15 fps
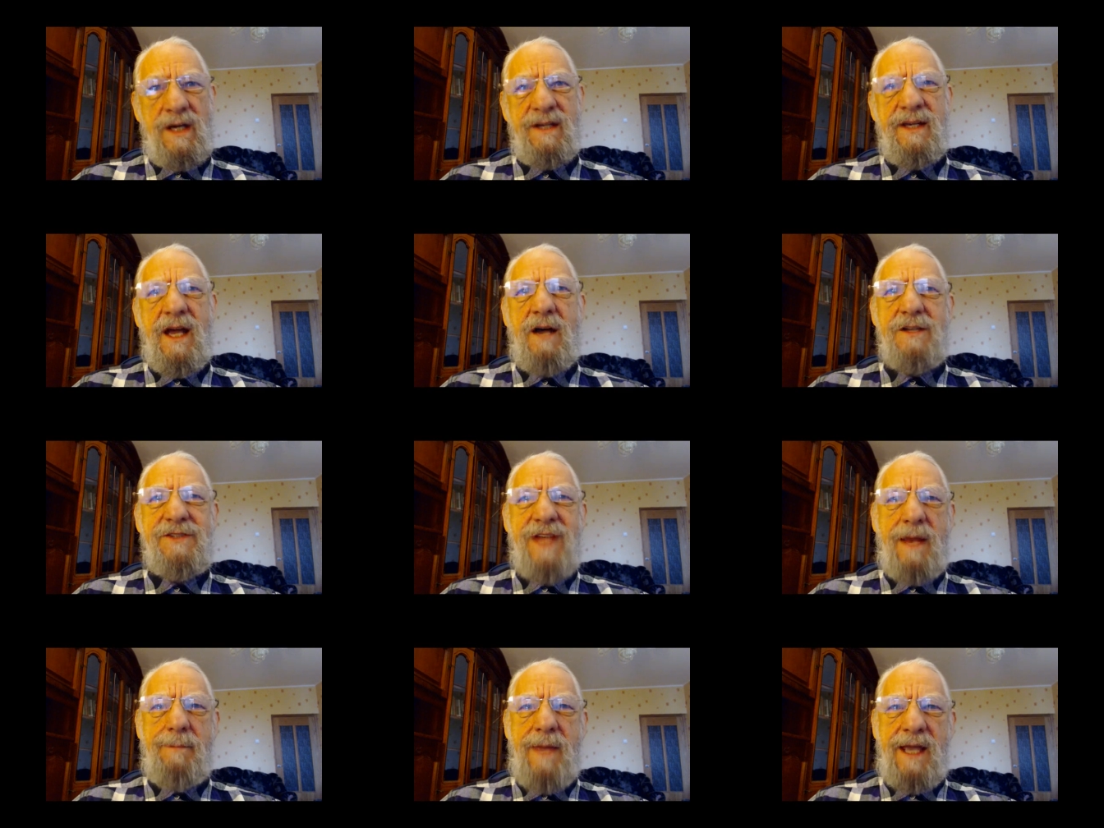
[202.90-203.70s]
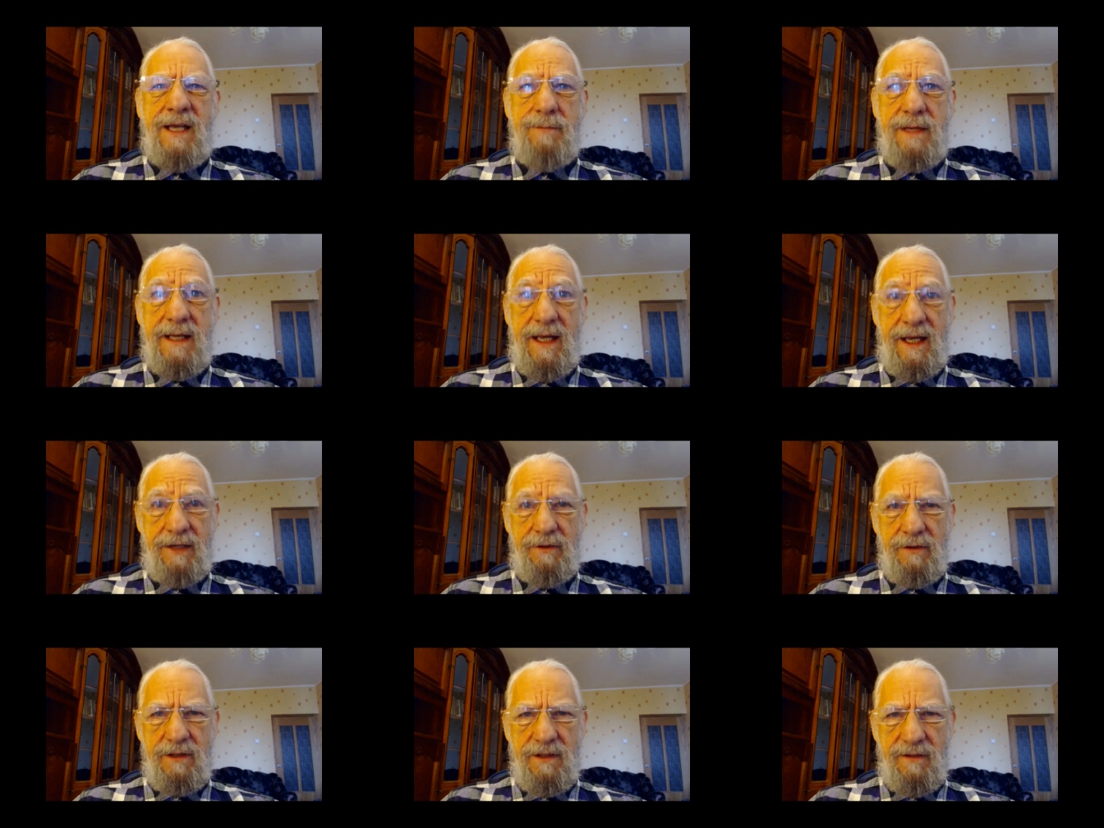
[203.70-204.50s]
Now, is that making me
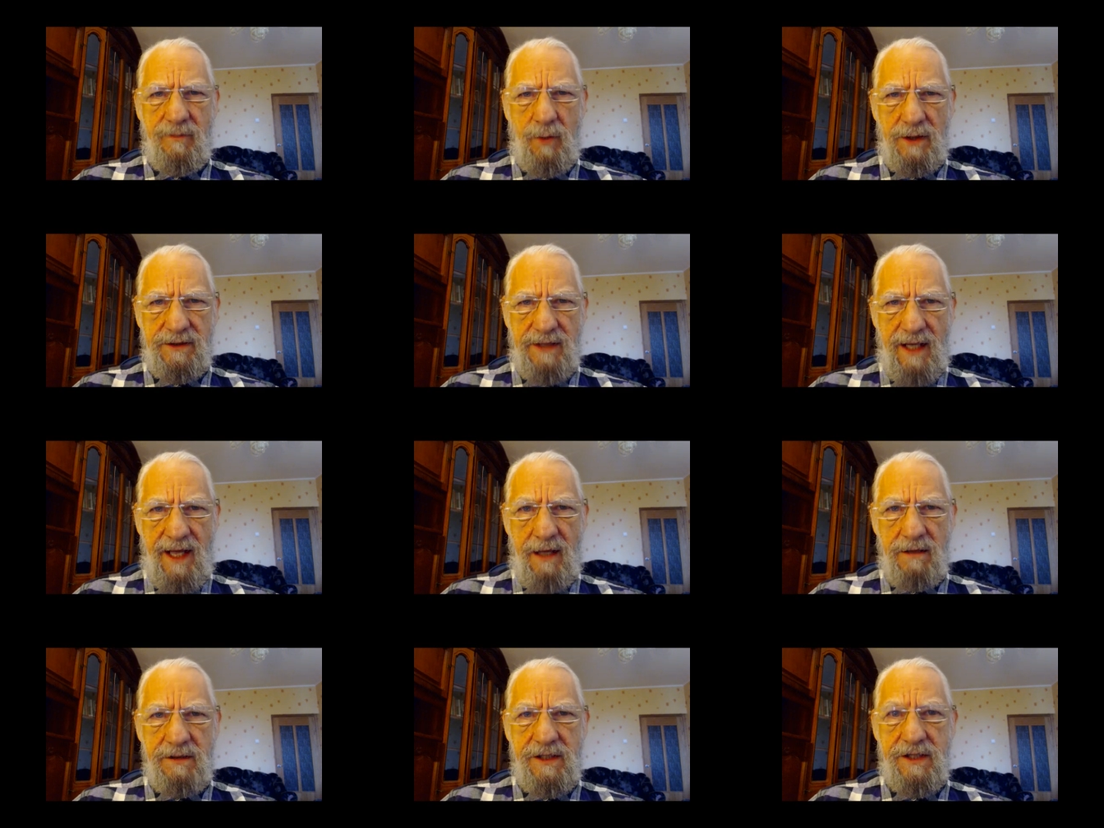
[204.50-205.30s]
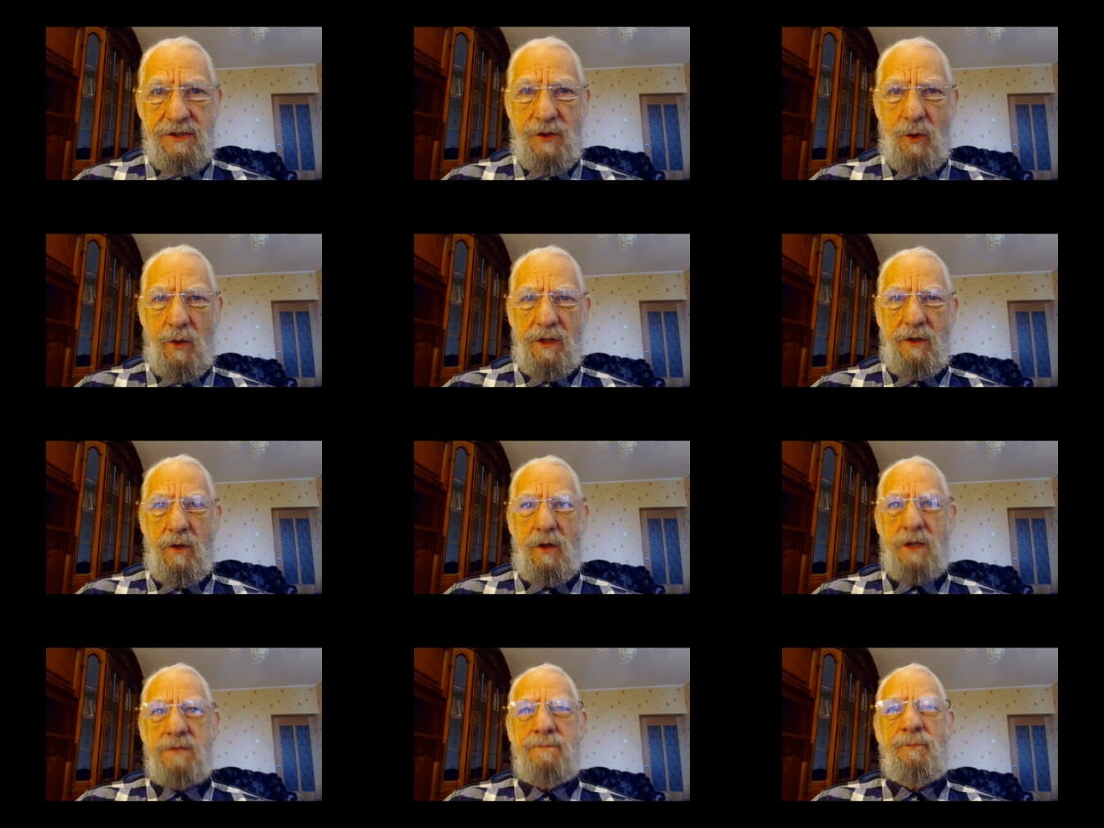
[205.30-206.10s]
ignorant of what the hell is going
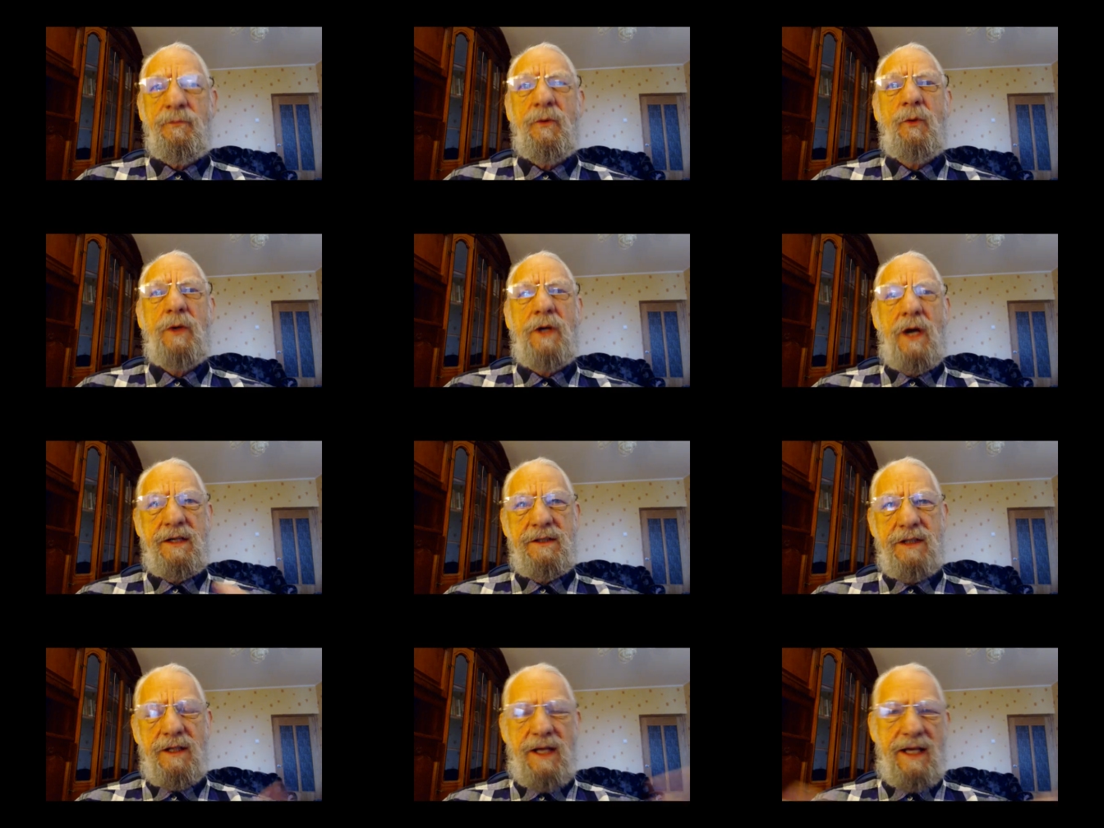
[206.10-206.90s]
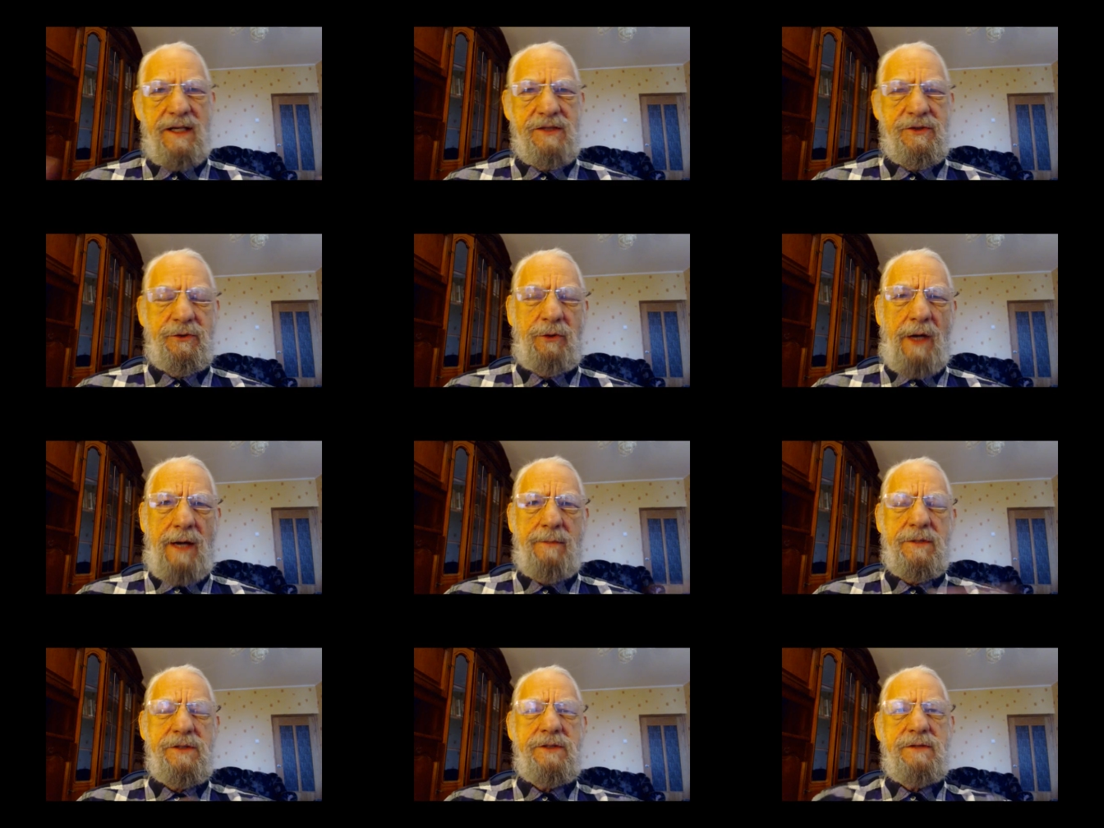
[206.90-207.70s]
on regarding the latest
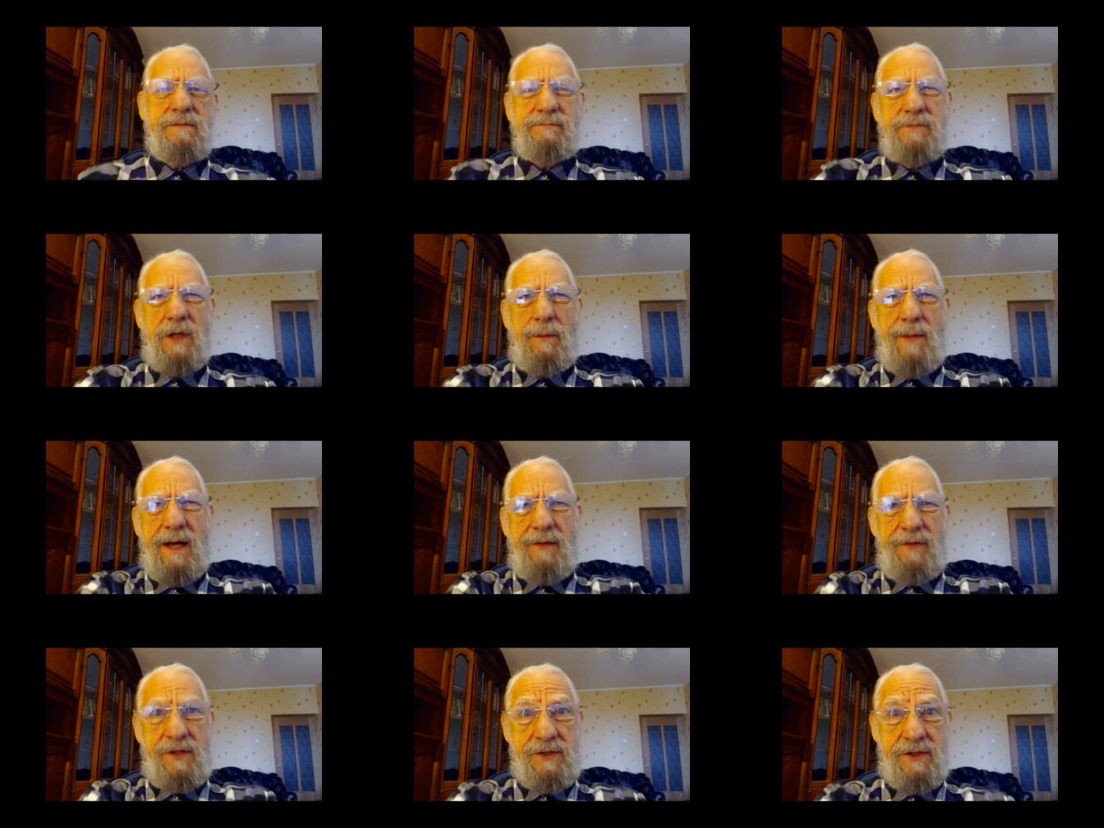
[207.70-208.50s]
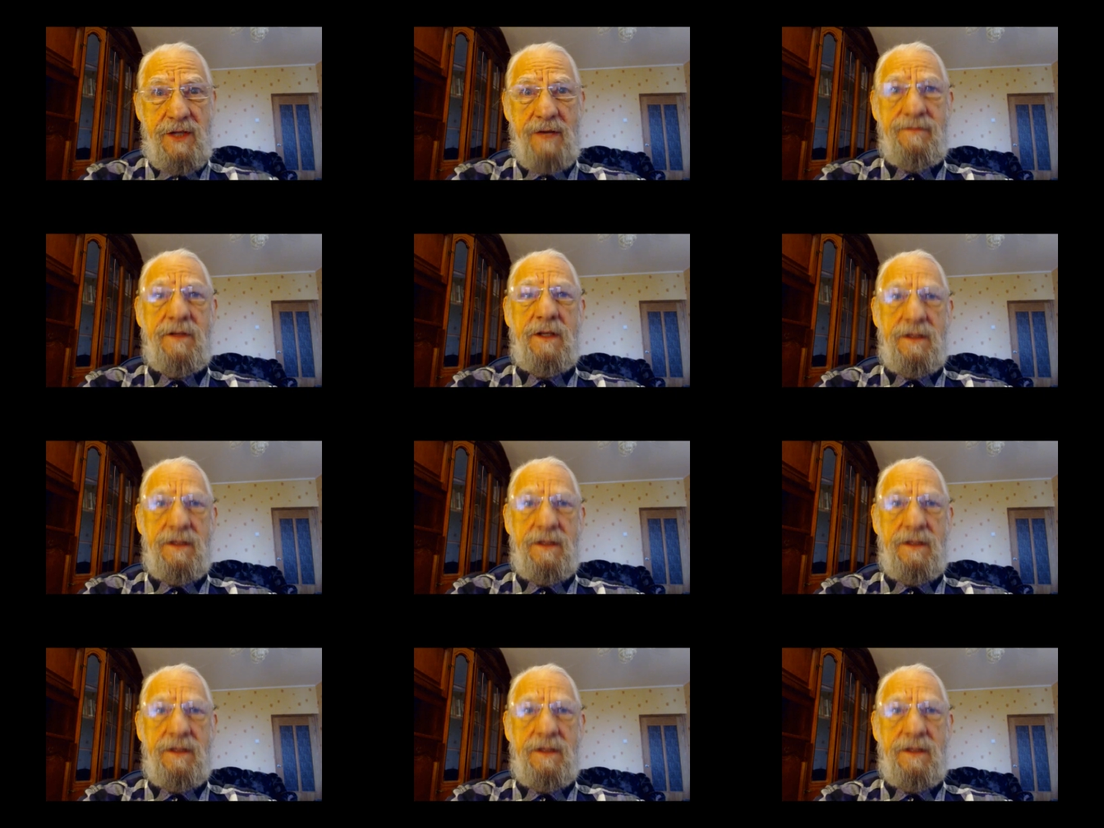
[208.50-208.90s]
dramas about this stuff?